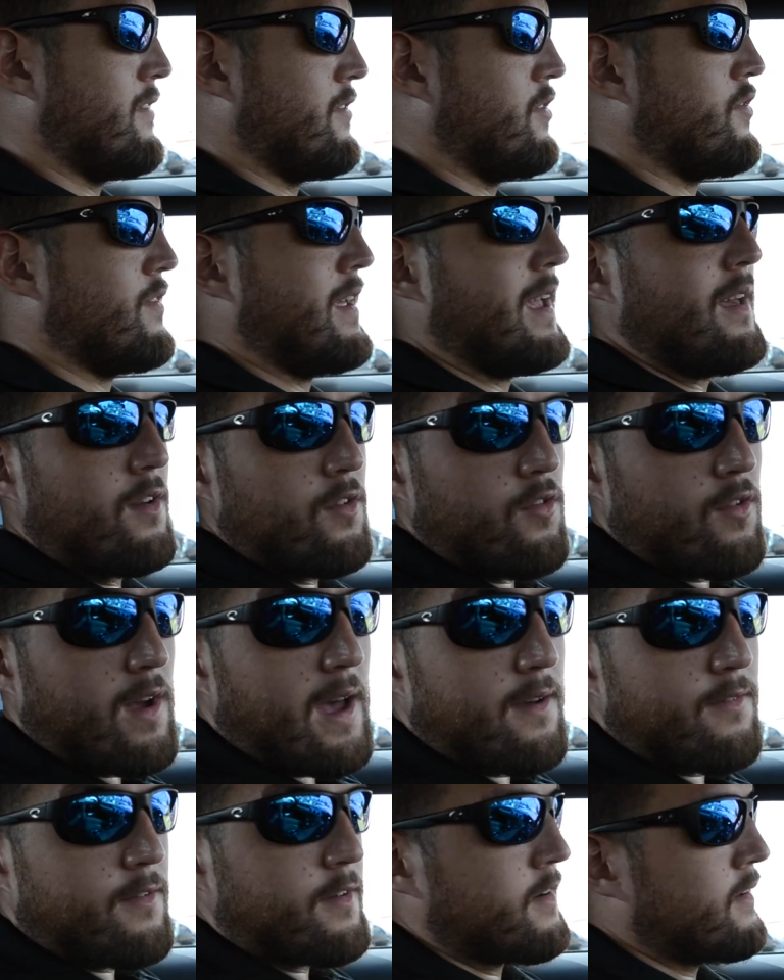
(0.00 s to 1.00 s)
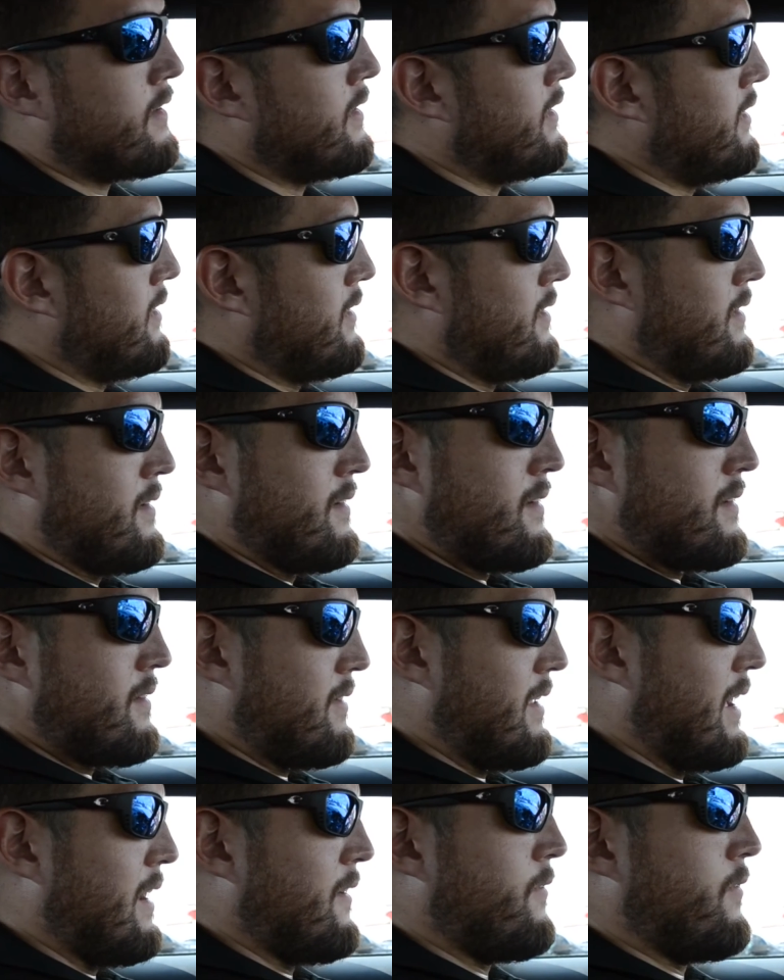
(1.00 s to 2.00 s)
is your daily driver,
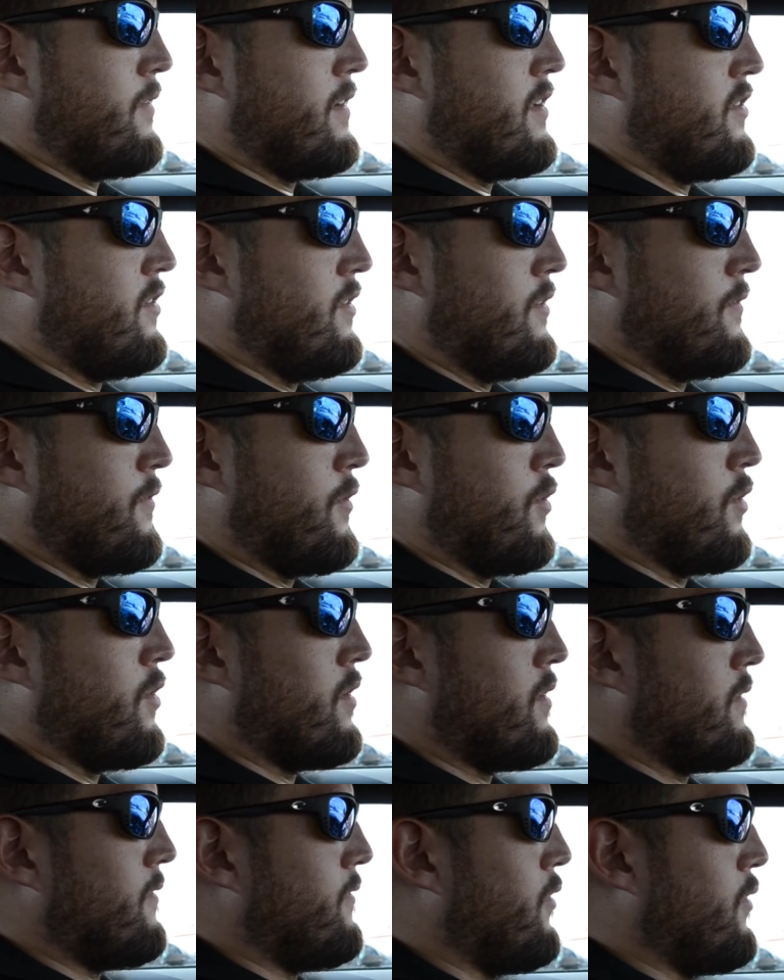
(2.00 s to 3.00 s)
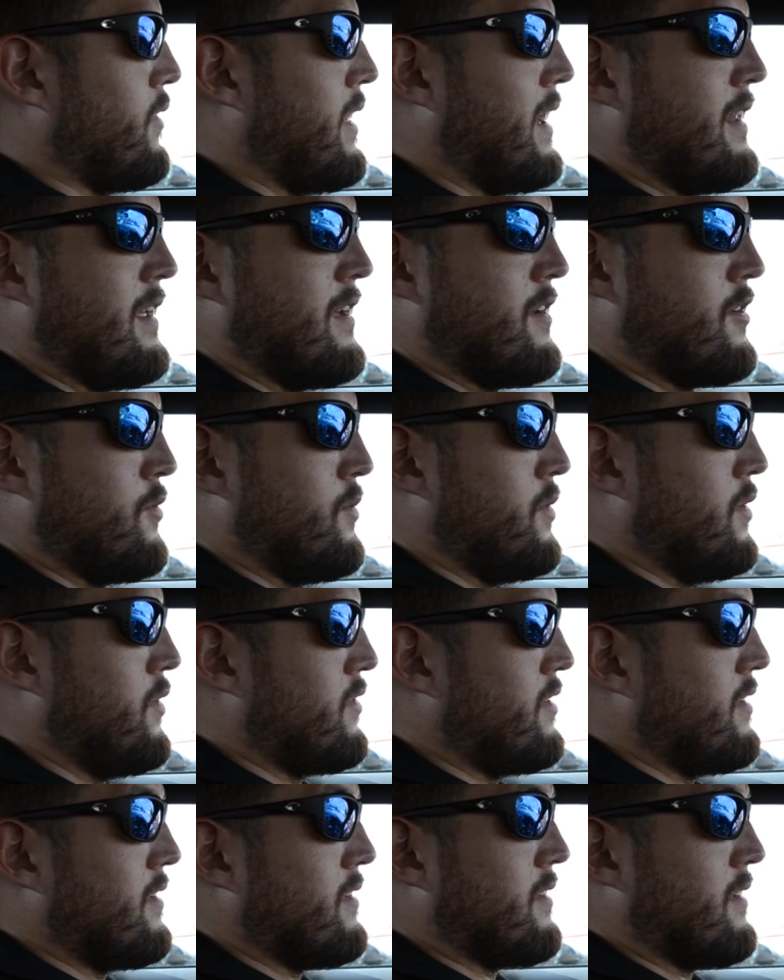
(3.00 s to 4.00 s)
definitely shoot for that
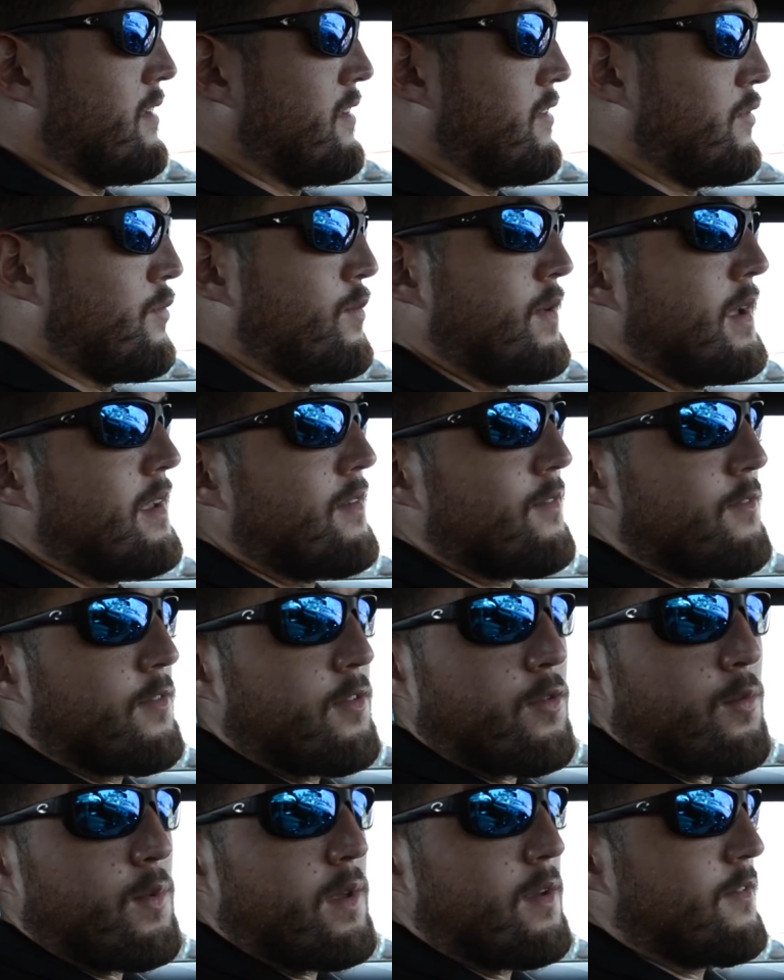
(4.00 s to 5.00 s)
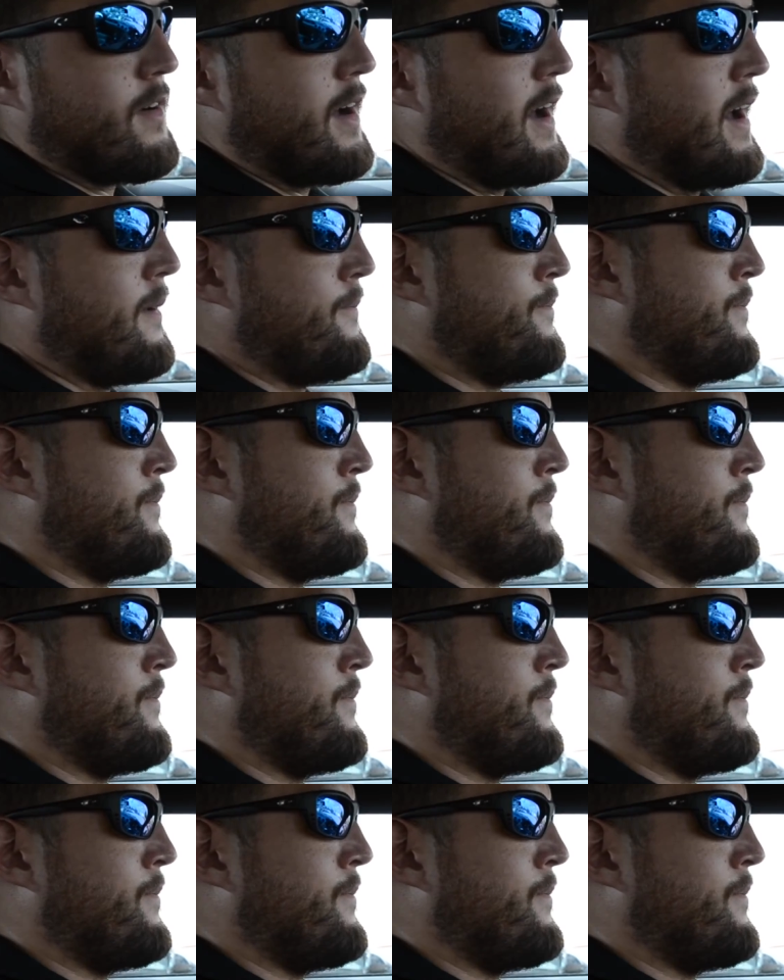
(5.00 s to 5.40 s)
EcoBoost. It is a sweet ride.